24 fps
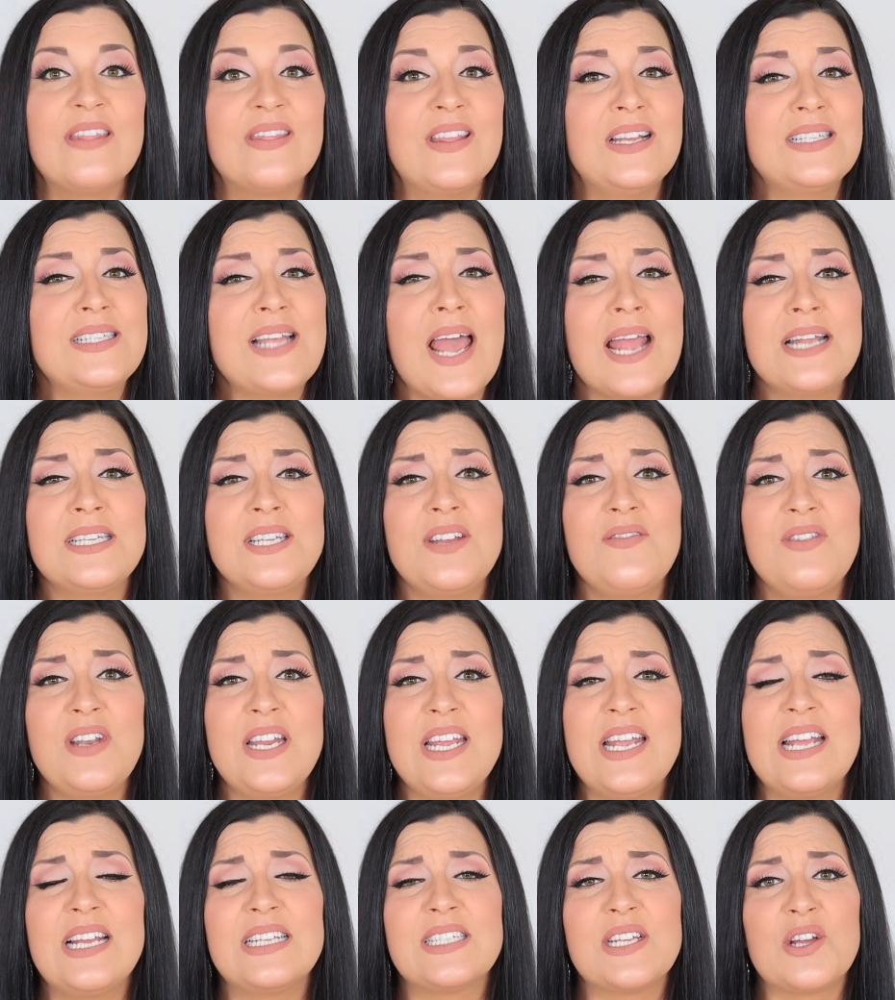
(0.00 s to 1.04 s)
This
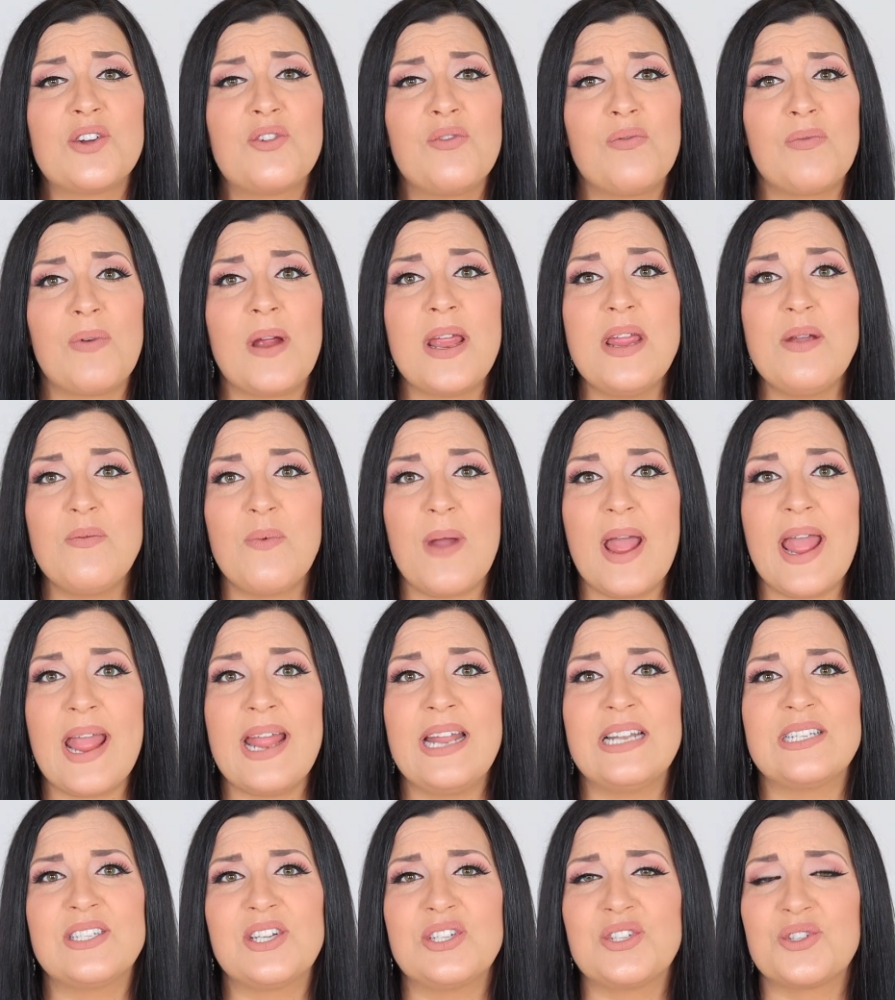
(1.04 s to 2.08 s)
activity is a great
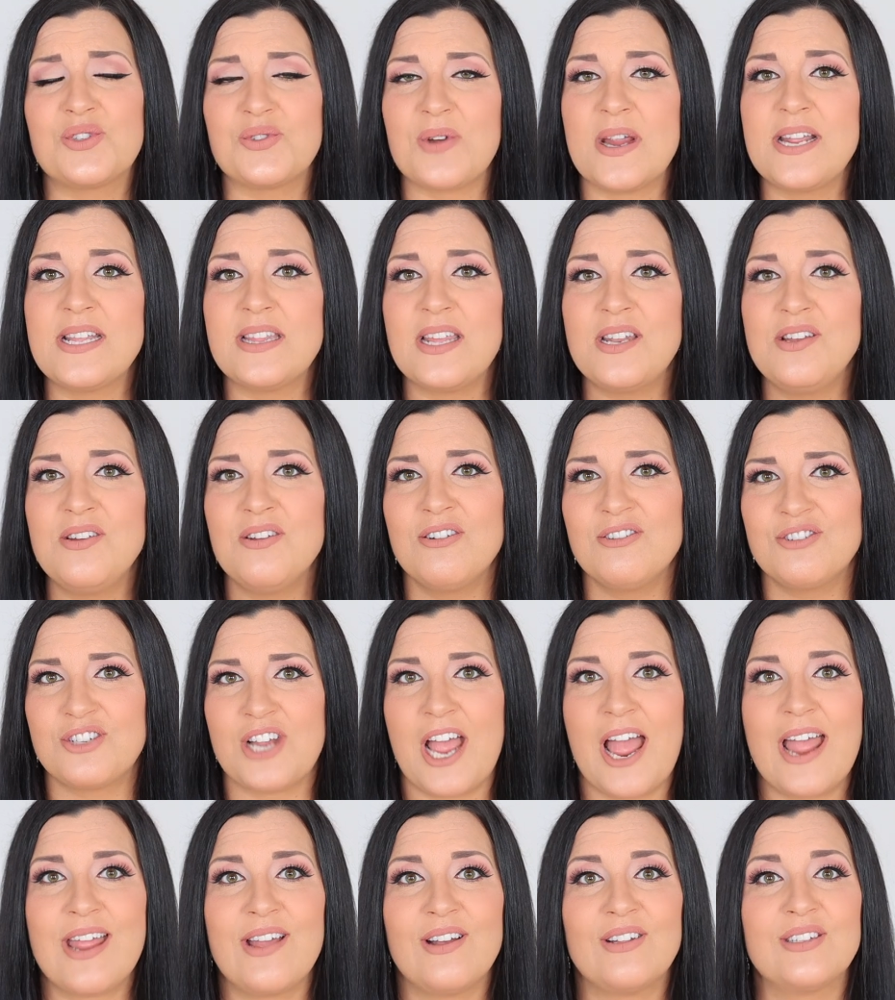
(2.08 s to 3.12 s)
way to strengthen your
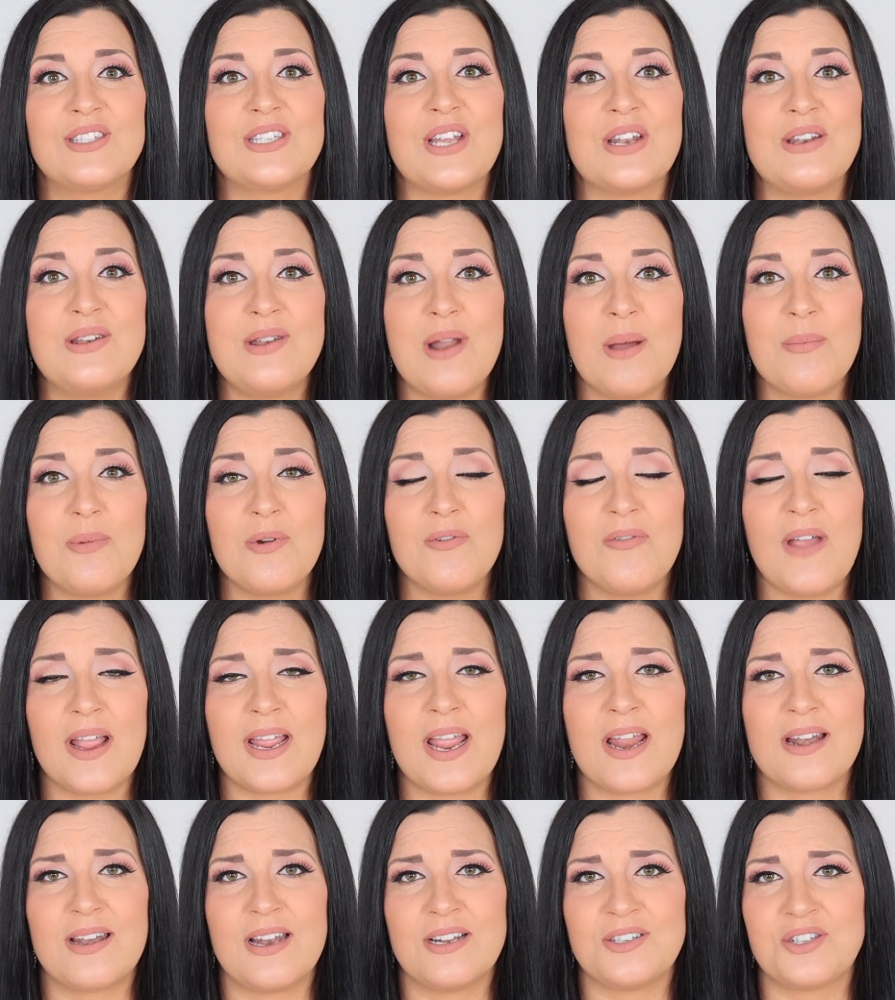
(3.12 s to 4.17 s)
child's number
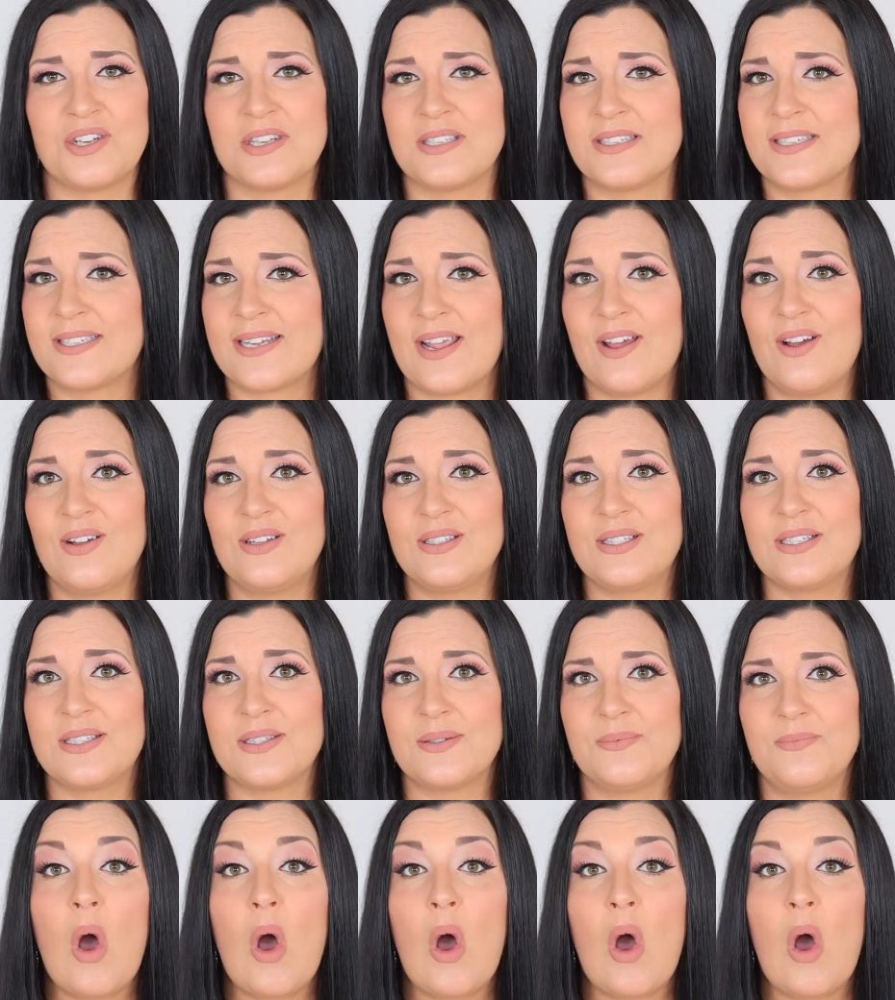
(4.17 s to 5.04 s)
recognition skills.